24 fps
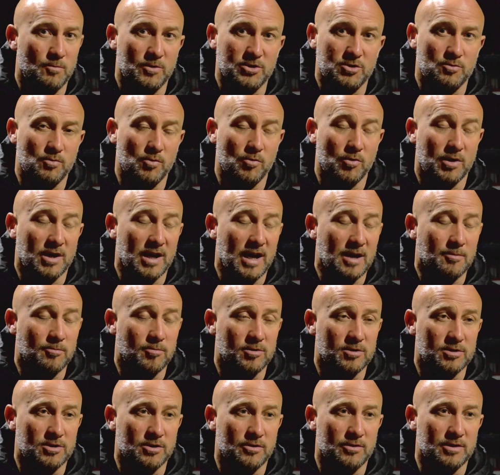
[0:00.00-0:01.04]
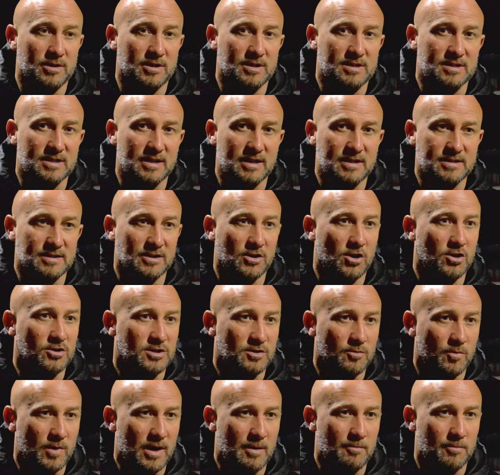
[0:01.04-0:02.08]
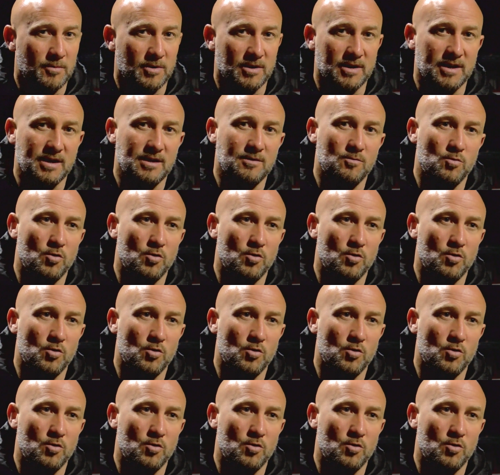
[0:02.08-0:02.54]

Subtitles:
which we were capable of doing this season, got to Wembley,